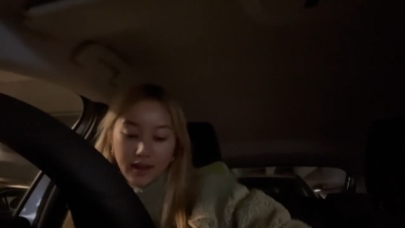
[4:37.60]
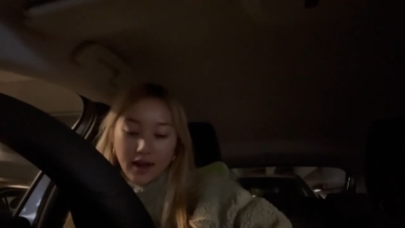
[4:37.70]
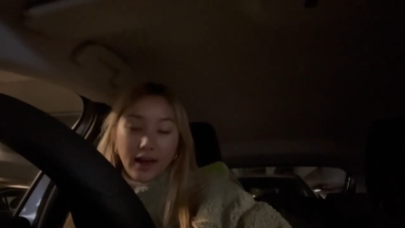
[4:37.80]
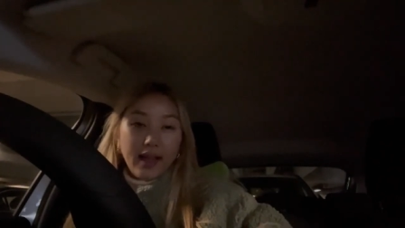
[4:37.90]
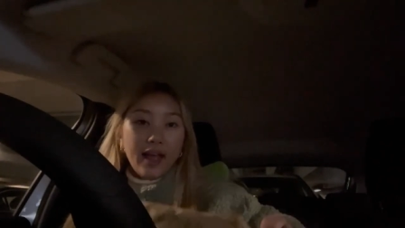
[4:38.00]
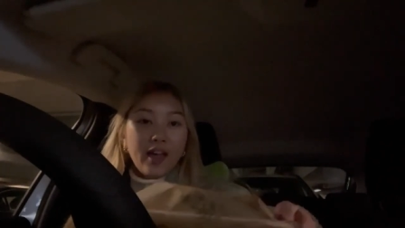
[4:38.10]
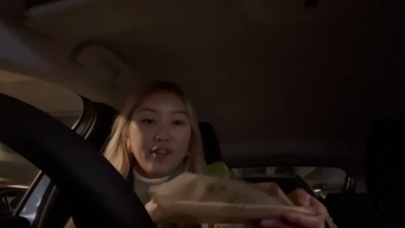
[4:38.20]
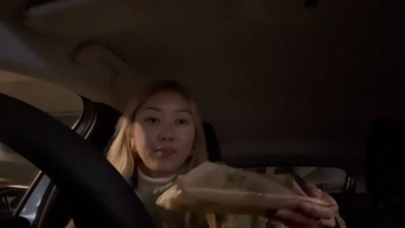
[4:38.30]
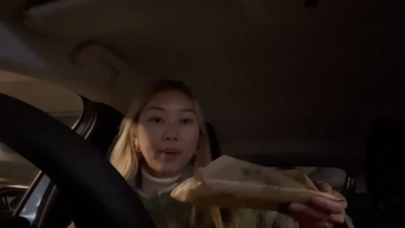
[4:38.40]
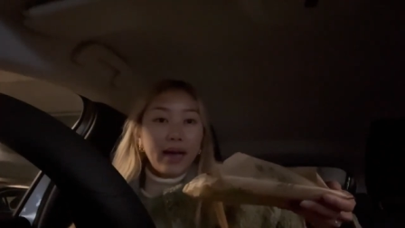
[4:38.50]
I have
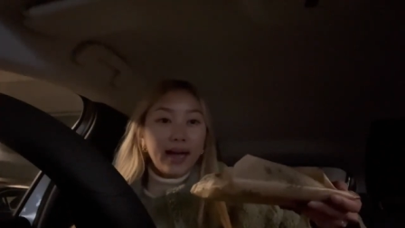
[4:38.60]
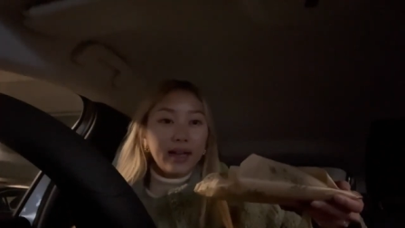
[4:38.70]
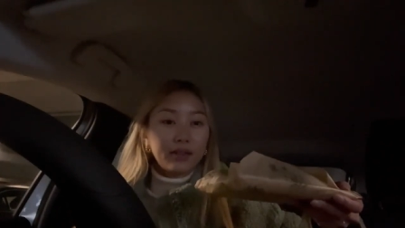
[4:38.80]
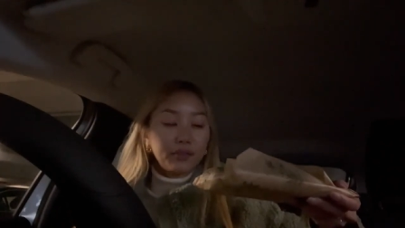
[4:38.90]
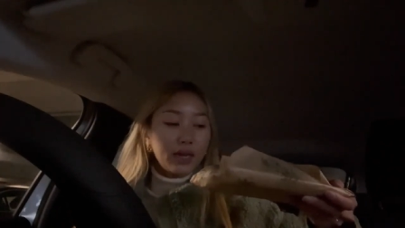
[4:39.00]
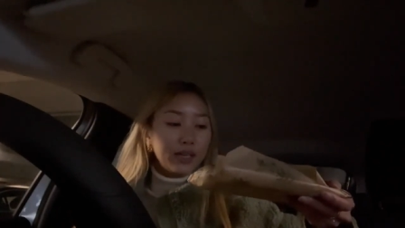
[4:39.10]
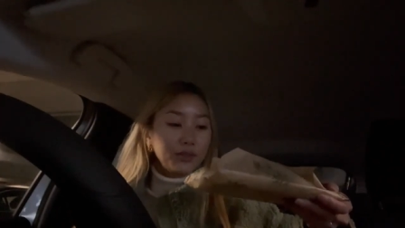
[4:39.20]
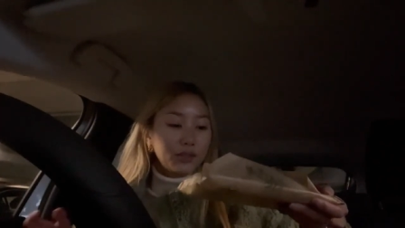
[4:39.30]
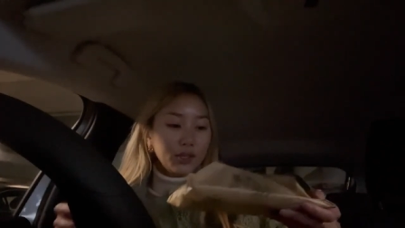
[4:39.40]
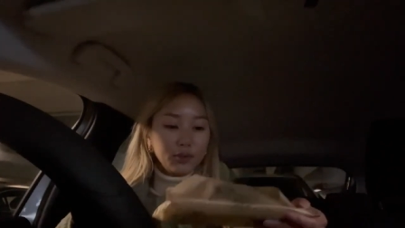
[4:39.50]
my avocado
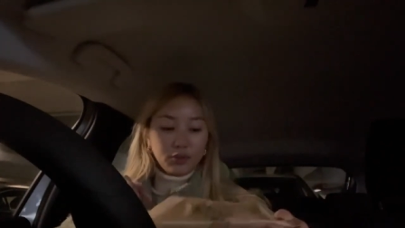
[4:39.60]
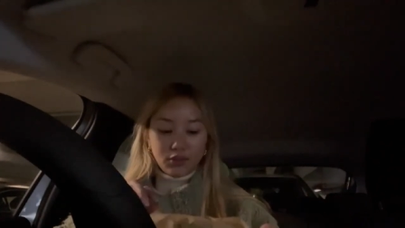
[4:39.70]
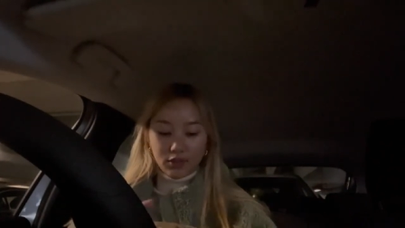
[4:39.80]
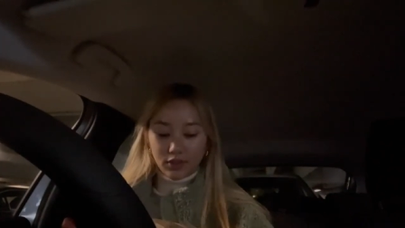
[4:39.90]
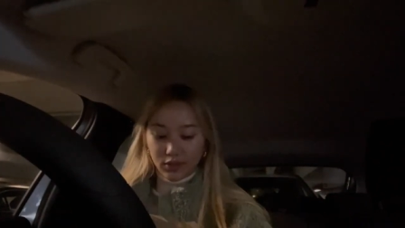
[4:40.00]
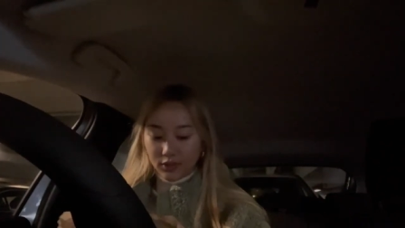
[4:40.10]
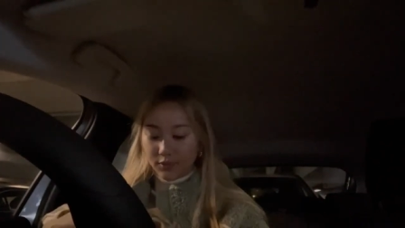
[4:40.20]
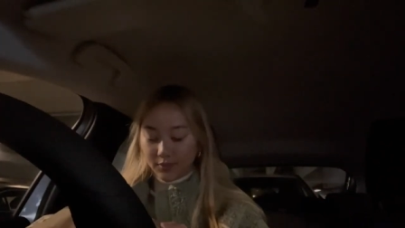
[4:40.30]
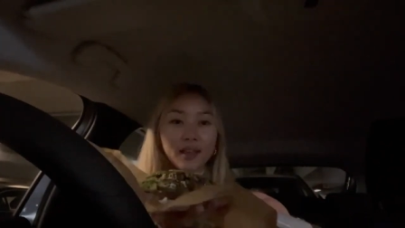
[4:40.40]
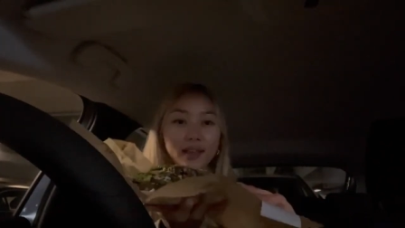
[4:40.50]
toast.
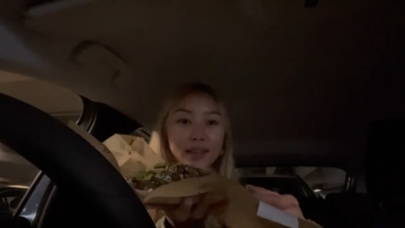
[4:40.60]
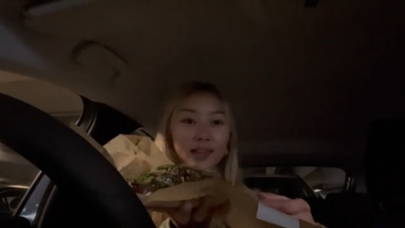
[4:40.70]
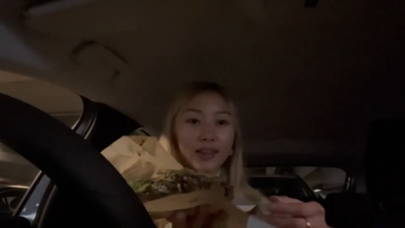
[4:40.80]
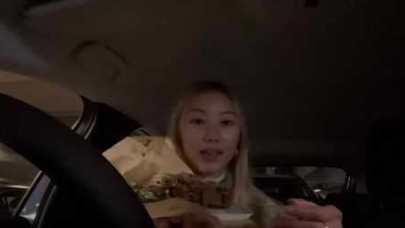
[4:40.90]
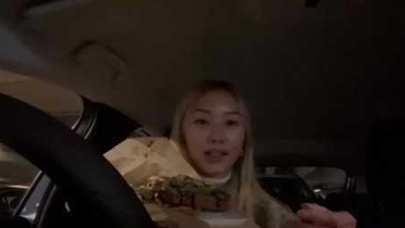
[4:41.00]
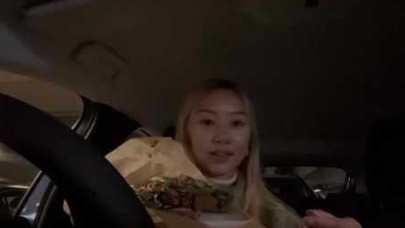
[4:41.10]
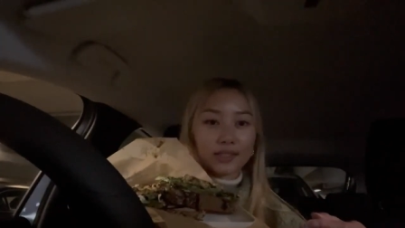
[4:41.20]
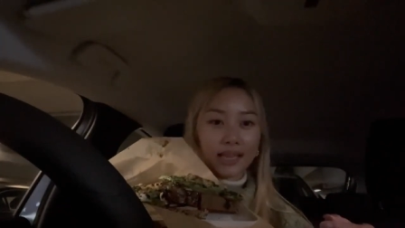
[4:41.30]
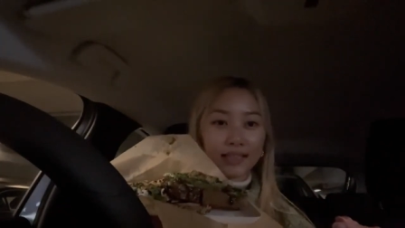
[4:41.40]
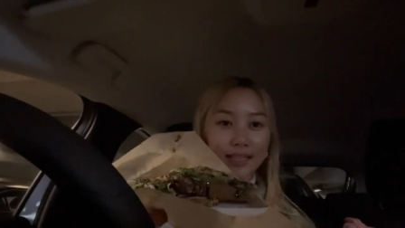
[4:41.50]
It looks
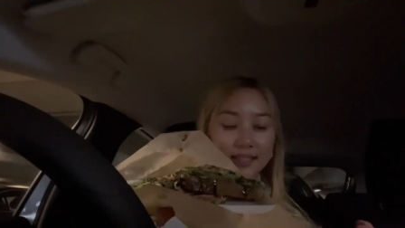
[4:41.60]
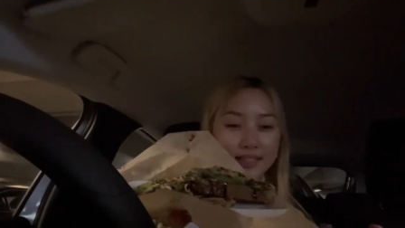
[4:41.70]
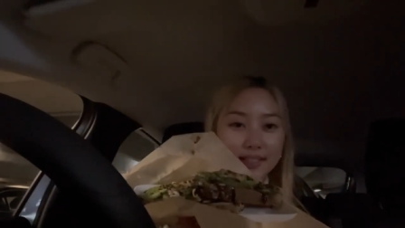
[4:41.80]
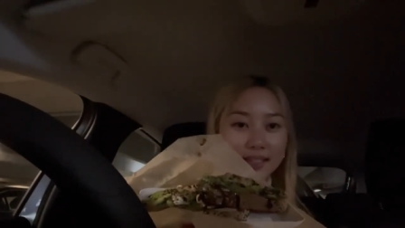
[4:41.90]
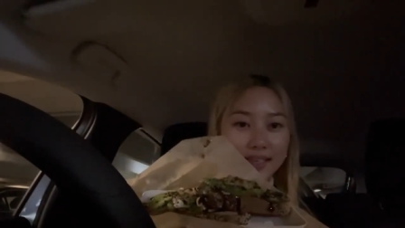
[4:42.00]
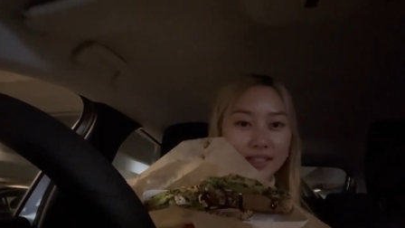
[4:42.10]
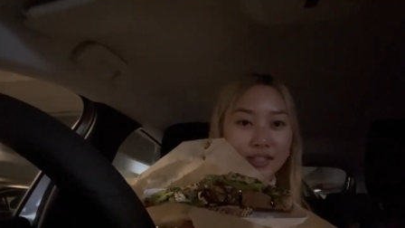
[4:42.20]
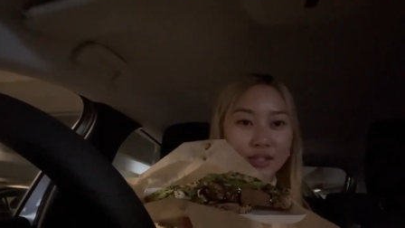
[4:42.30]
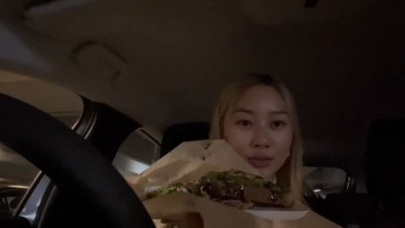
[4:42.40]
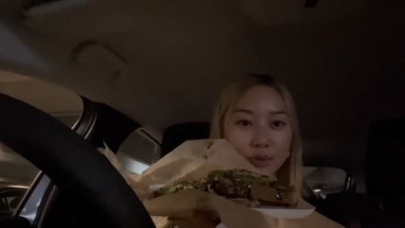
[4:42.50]
like this. There's
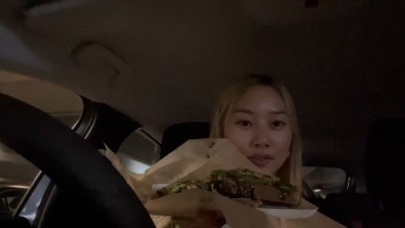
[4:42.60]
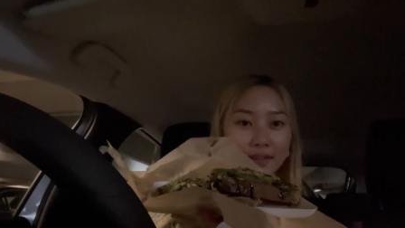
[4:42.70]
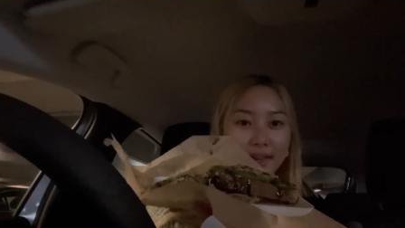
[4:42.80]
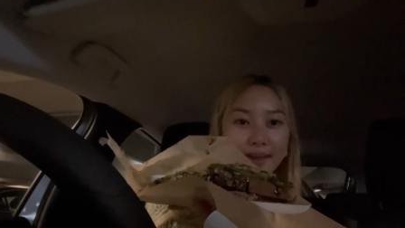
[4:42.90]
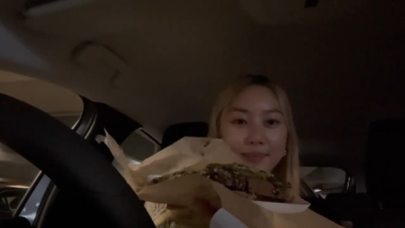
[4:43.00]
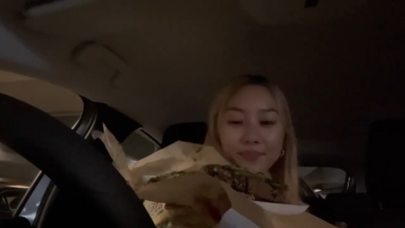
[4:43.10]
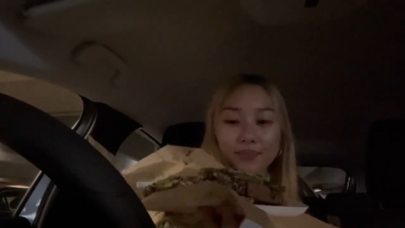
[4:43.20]
two of them.